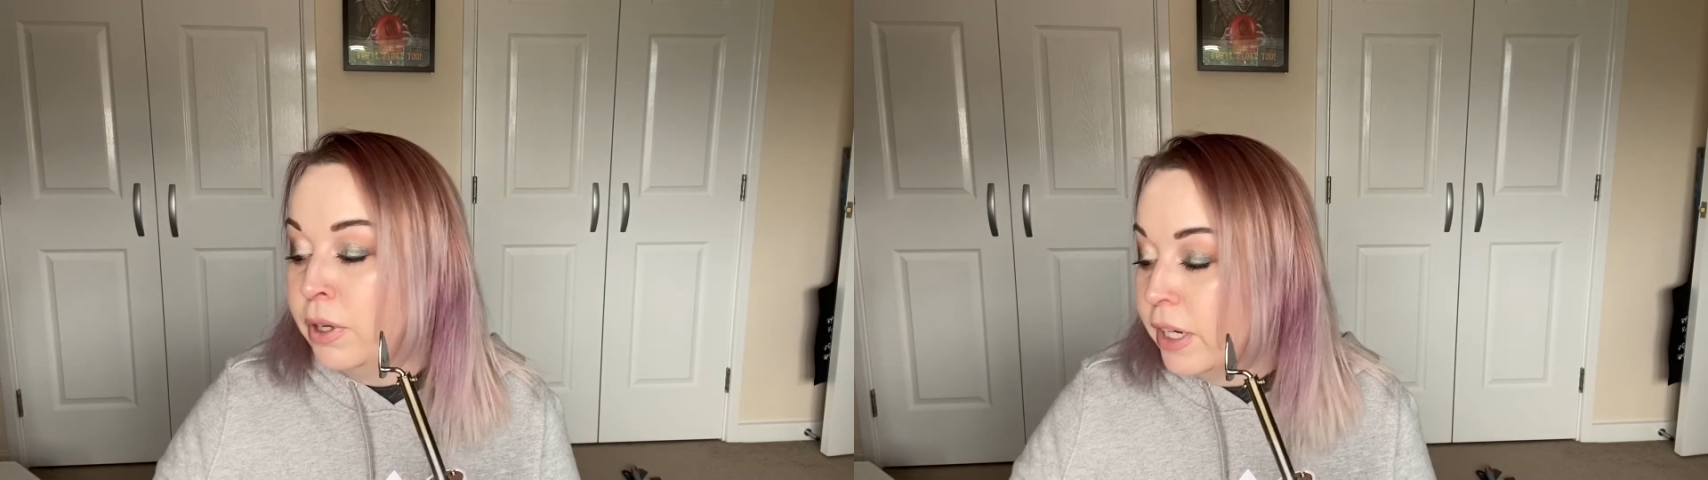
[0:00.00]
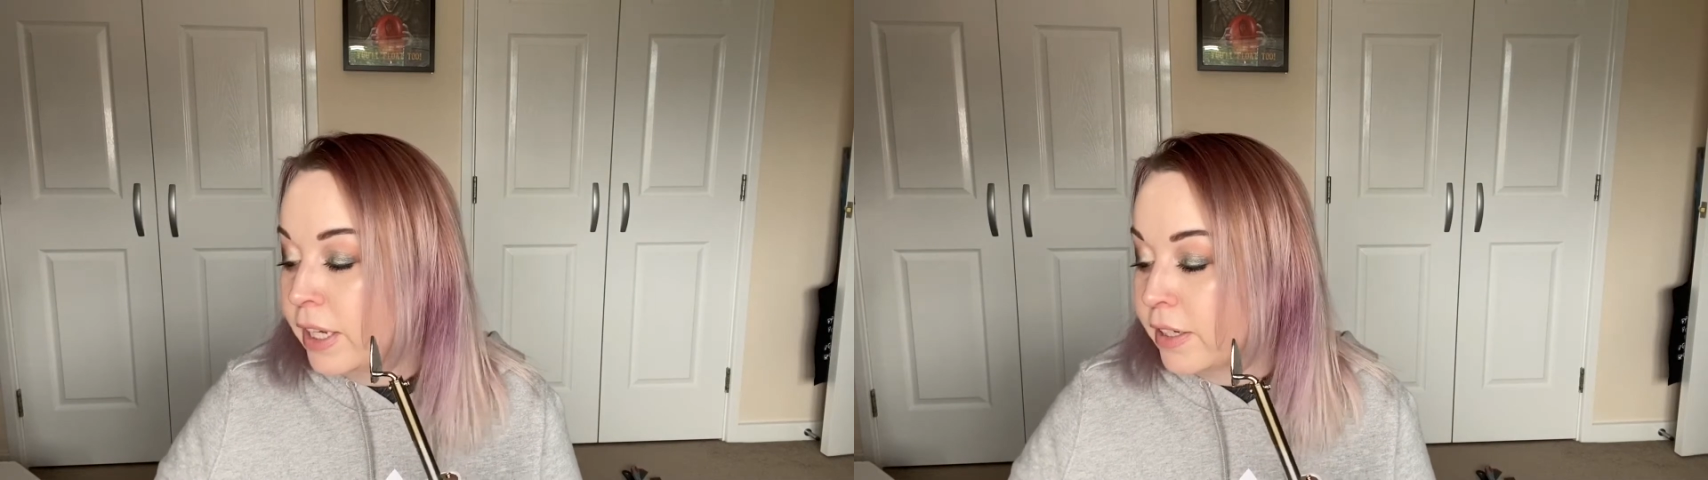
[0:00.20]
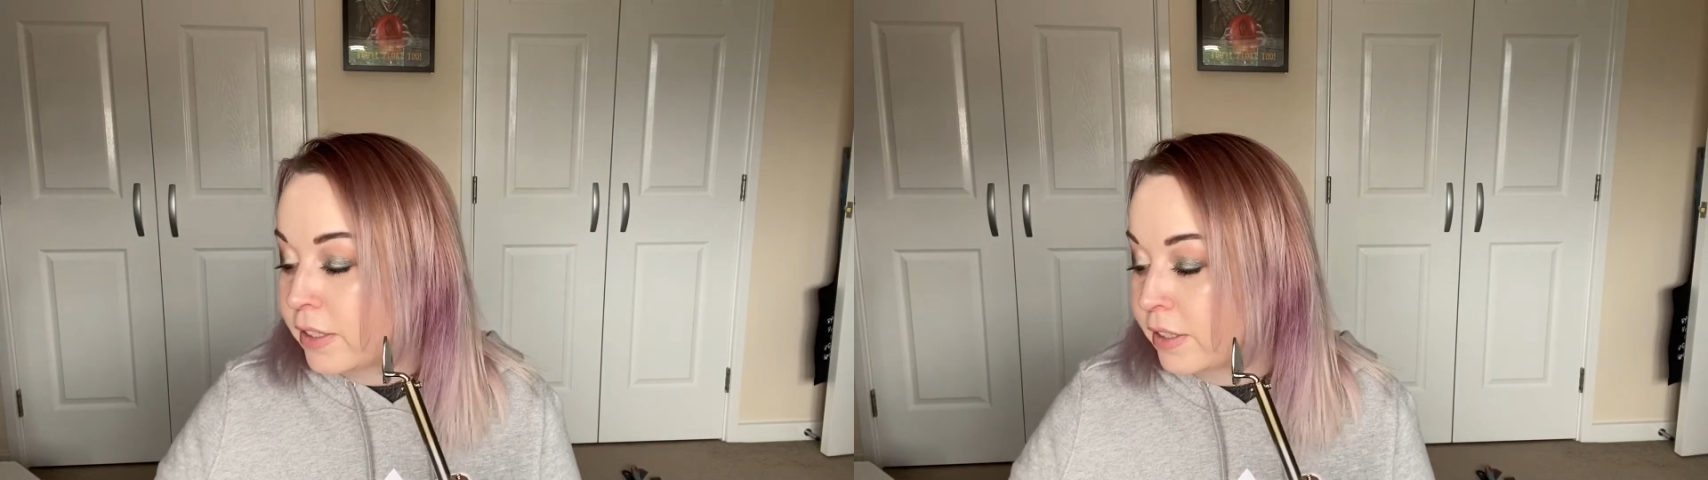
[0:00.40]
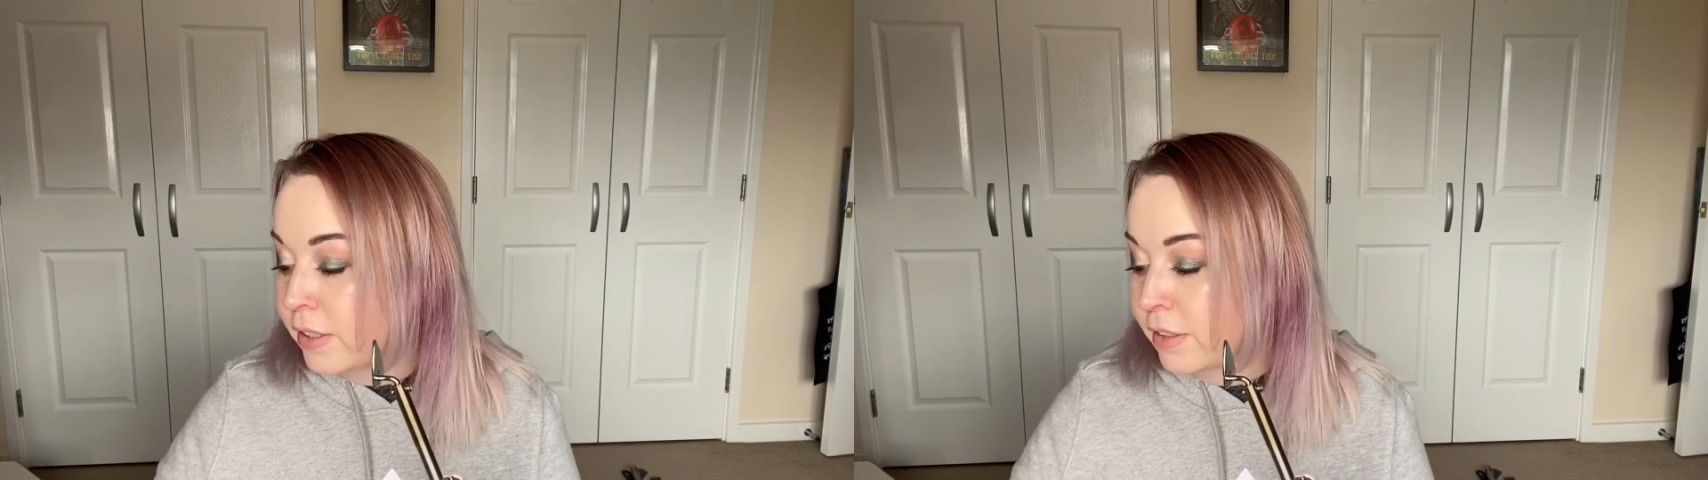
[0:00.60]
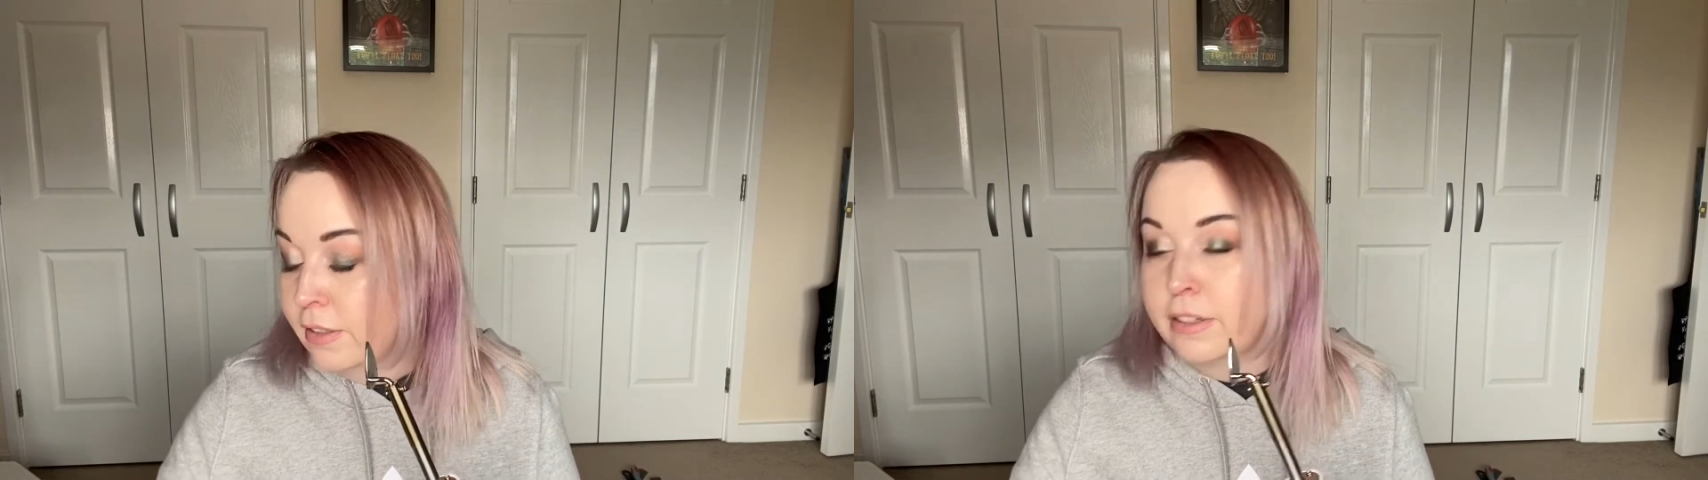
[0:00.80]
it
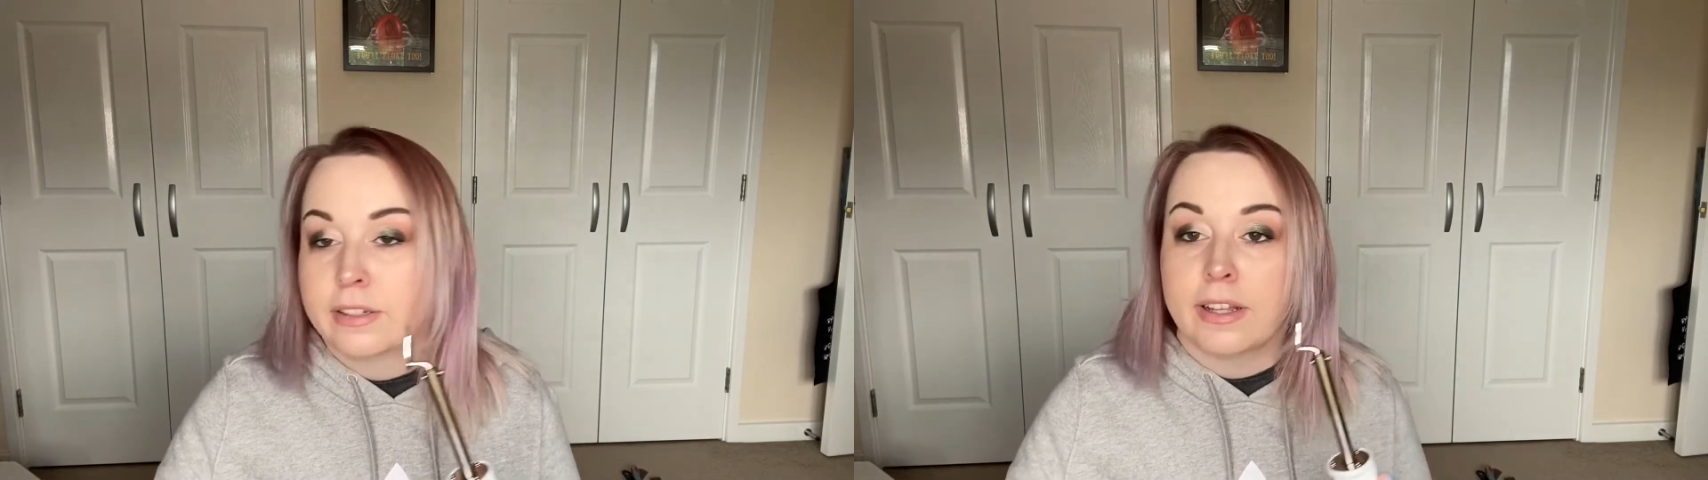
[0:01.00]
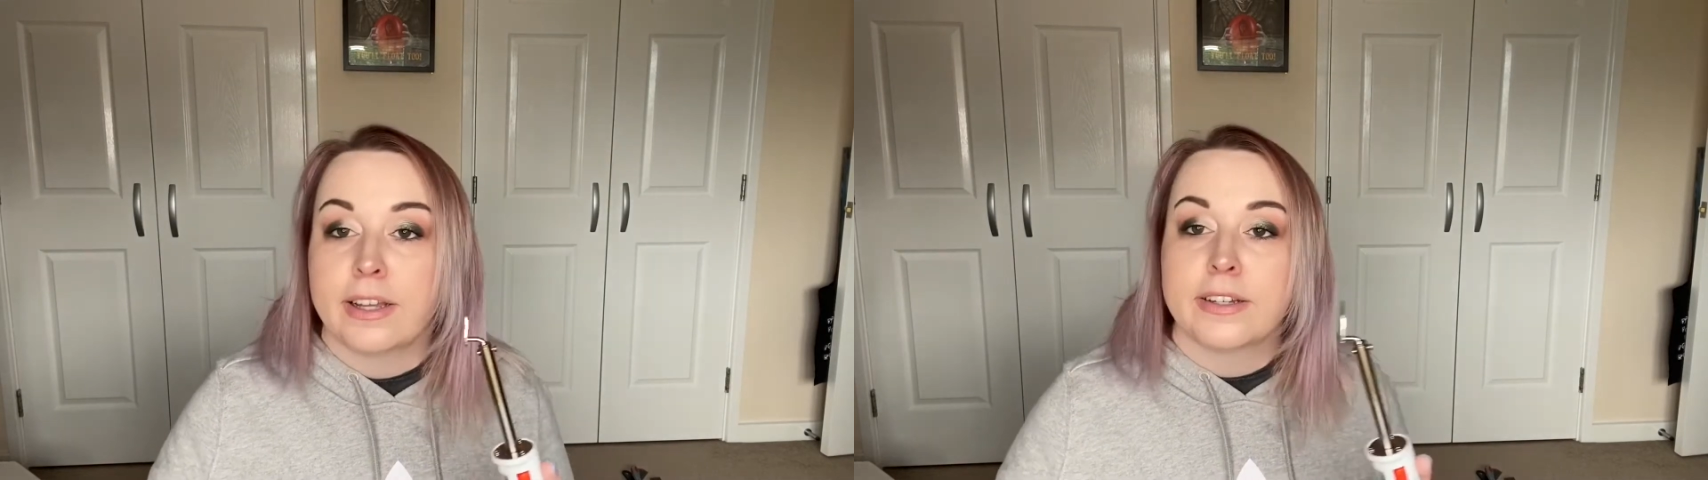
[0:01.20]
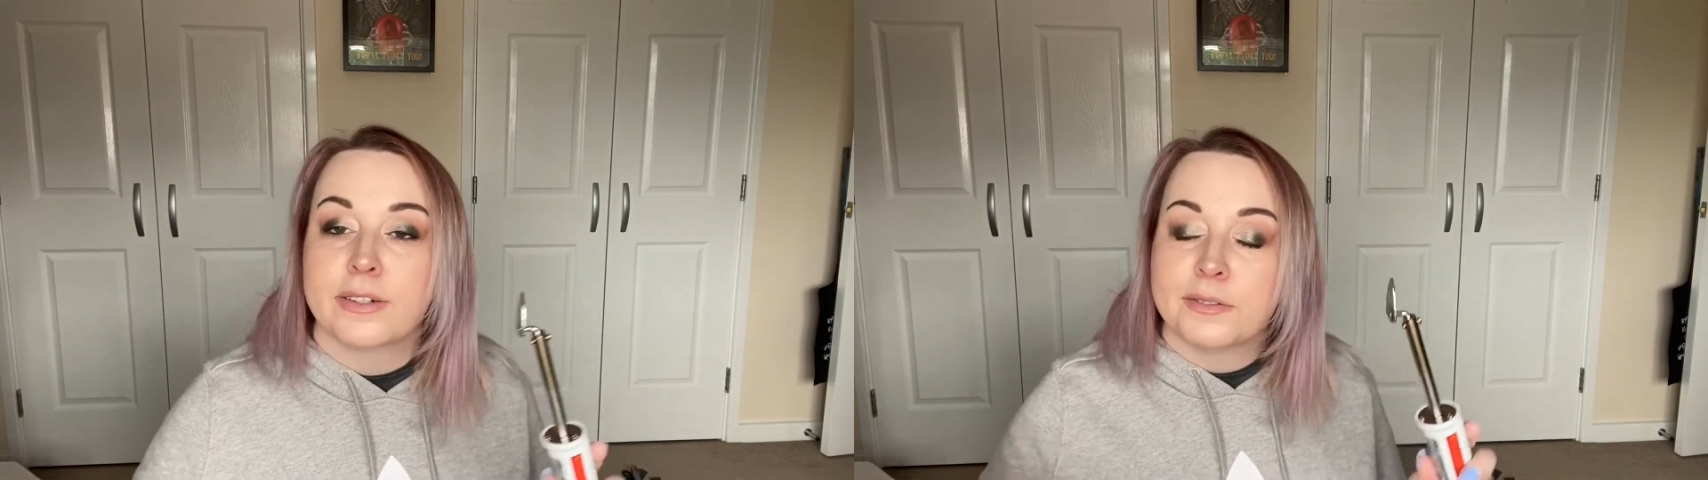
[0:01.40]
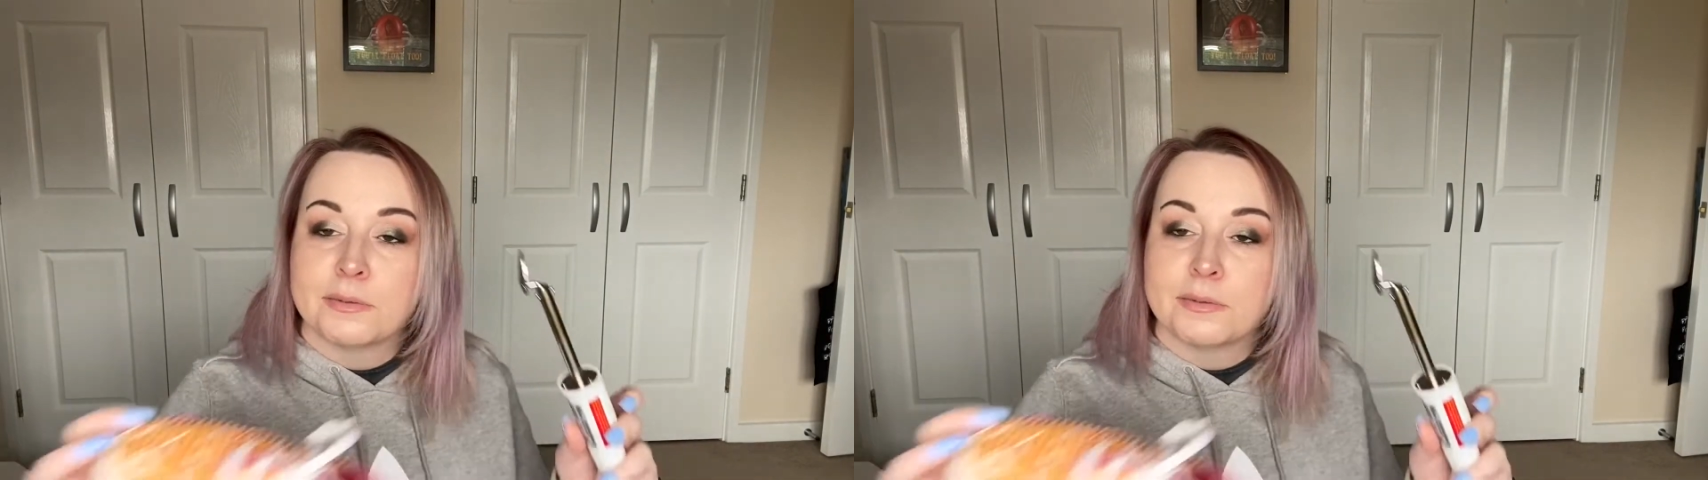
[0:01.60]
like